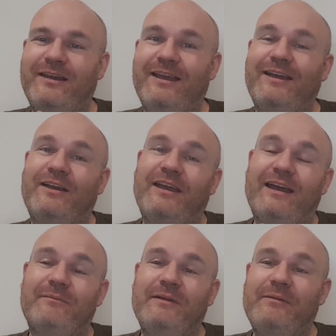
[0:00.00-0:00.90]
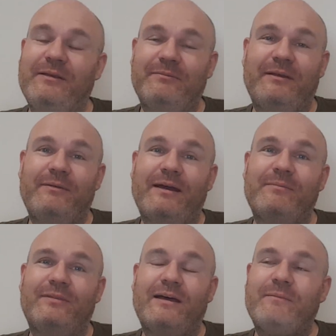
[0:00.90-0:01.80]
Eh, eh, yeah, maybe maybe
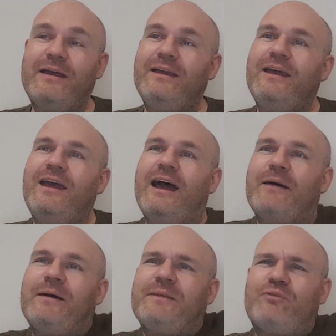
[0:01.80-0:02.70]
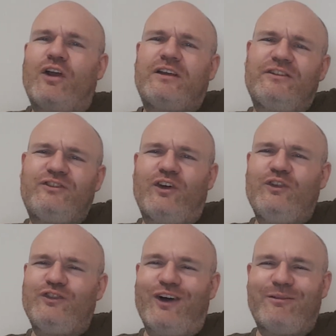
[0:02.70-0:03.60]
I'm am I am I the prodigal son
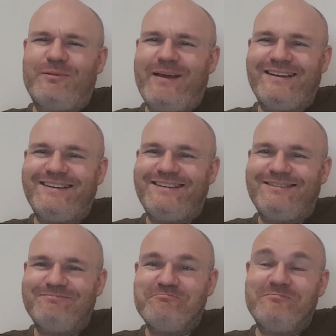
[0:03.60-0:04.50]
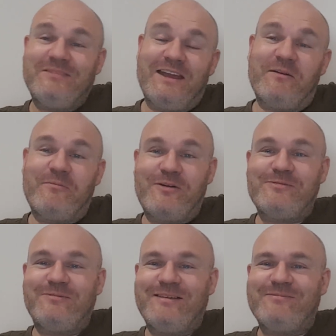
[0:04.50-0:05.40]
who's not repented? Yeah,
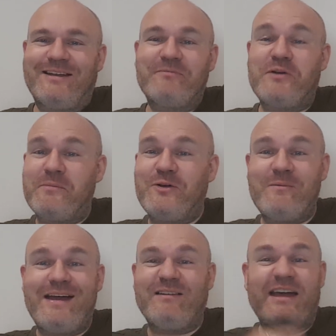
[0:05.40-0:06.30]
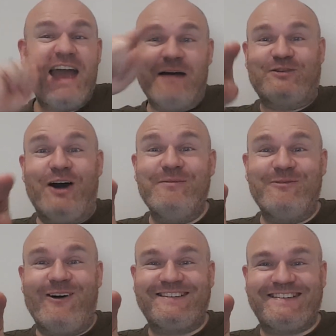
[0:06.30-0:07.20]
probably, but I'm coming home anyway. I'm
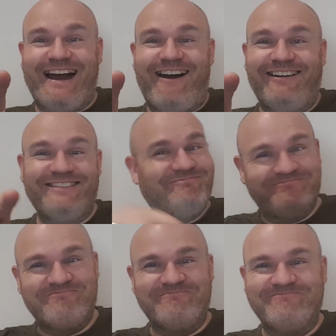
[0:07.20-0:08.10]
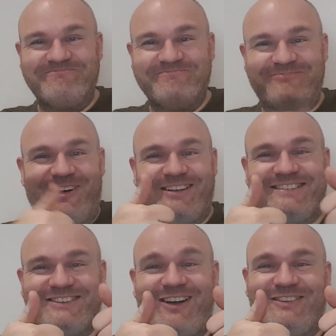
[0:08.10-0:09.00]
coming, Watchtower.
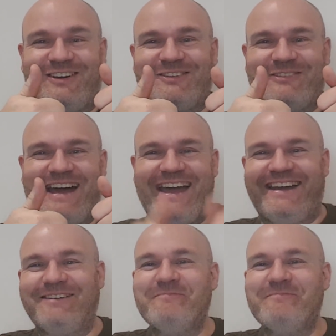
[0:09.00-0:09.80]
Prodigal son's on his way.